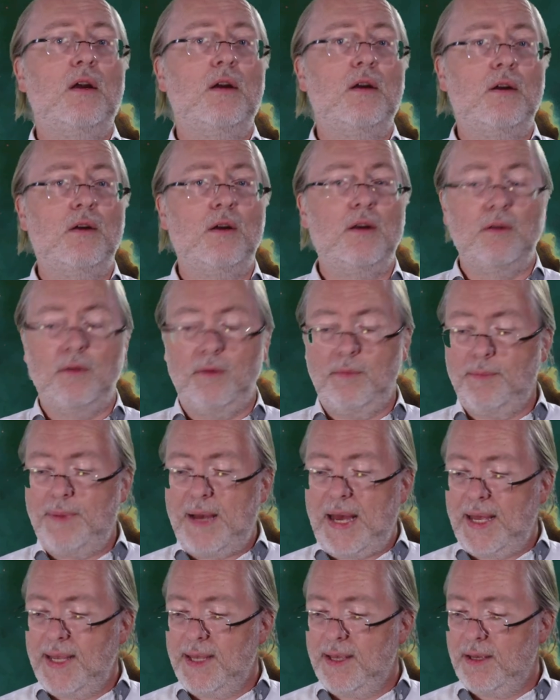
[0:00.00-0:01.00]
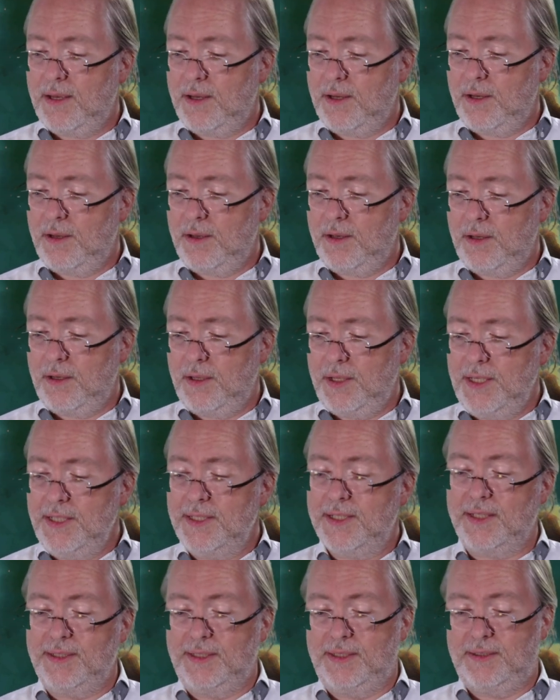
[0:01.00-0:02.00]
by
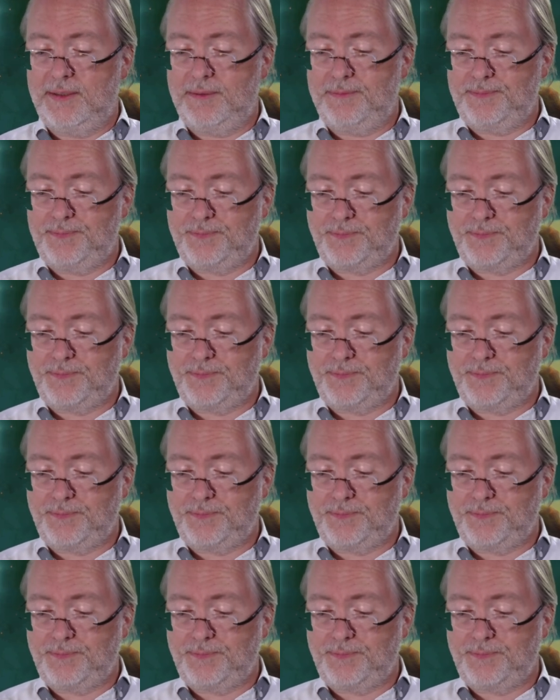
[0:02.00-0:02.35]
internet.